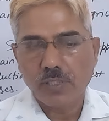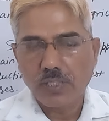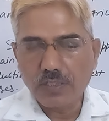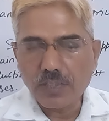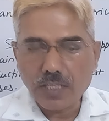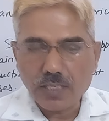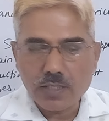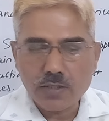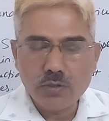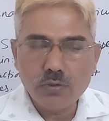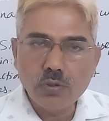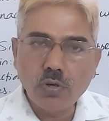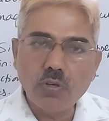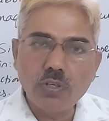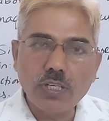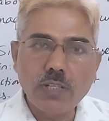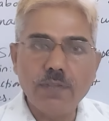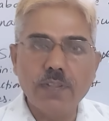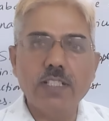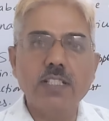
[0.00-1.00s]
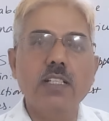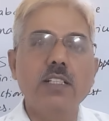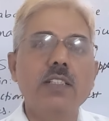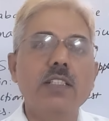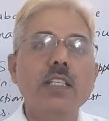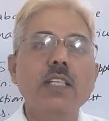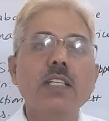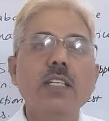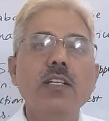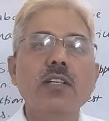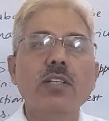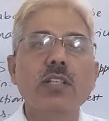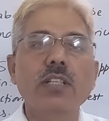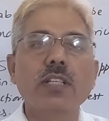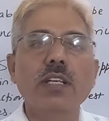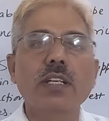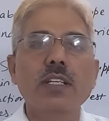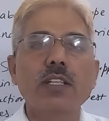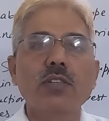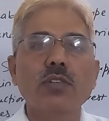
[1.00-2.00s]
There is no difficulty in
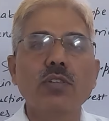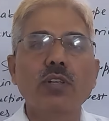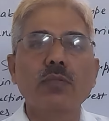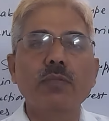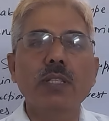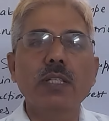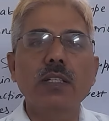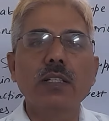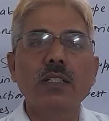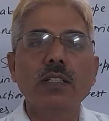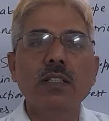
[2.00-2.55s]
Indian economy.